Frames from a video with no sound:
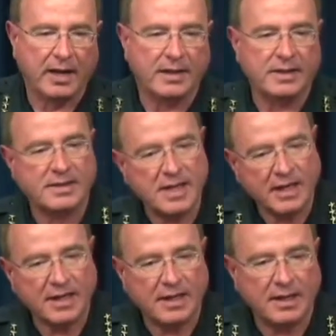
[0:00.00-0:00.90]
The
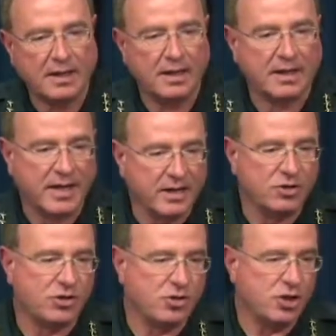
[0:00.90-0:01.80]
second
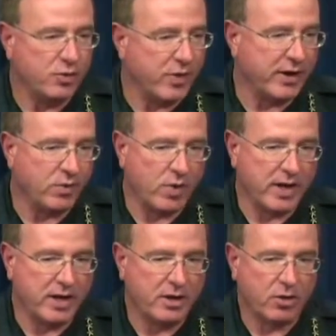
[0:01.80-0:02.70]
occasion she ran
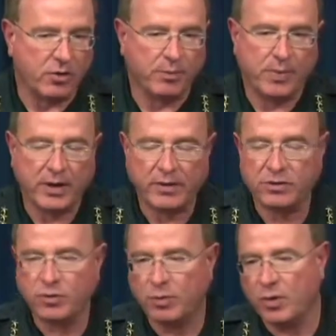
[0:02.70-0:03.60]
away, her
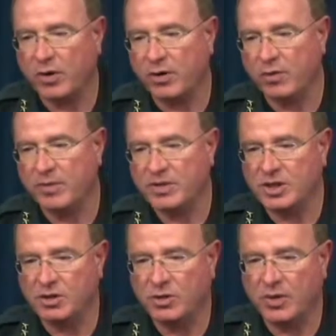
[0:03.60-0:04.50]
parents reported her
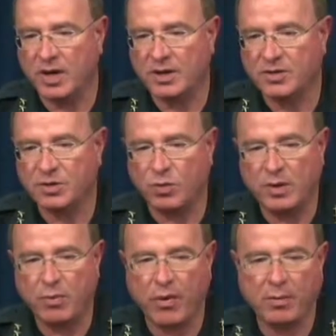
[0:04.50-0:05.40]
missing to us, and we
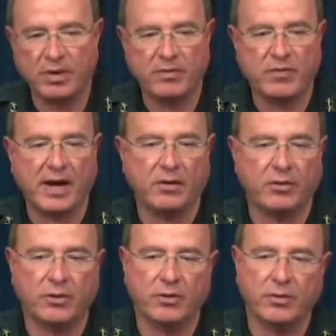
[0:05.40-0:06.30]
promptly found
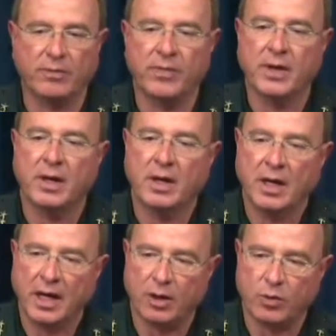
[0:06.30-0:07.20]
her
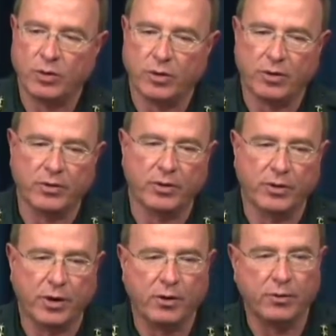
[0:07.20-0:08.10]
and returned her
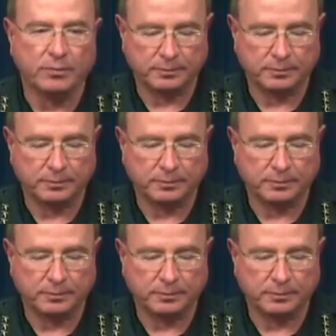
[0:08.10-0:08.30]
home.